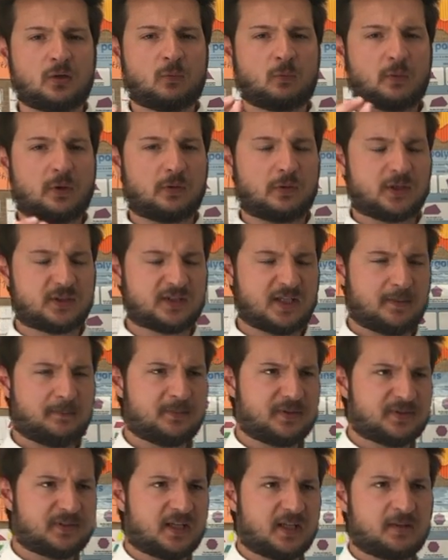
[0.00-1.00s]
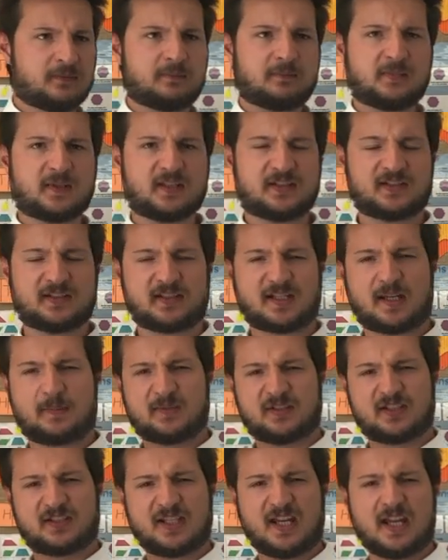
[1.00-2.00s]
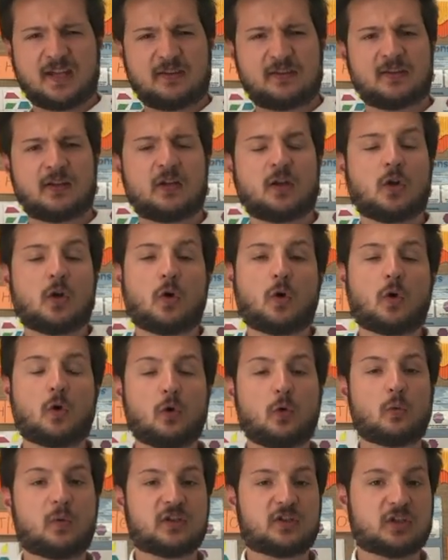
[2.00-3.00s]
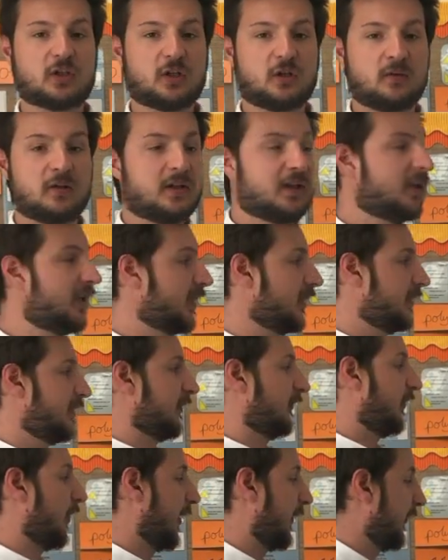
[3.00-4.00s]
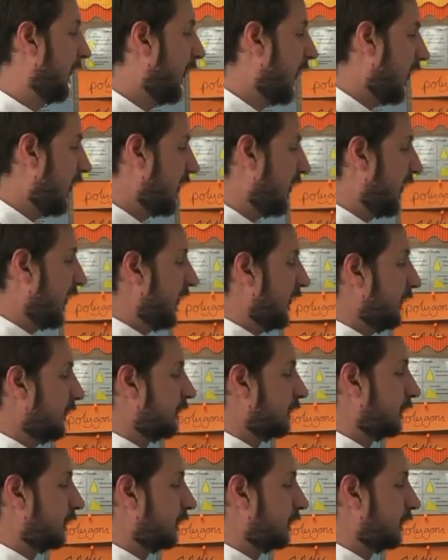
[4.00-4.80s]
Well, the 10% means the same as a 10th. All we do is divide 30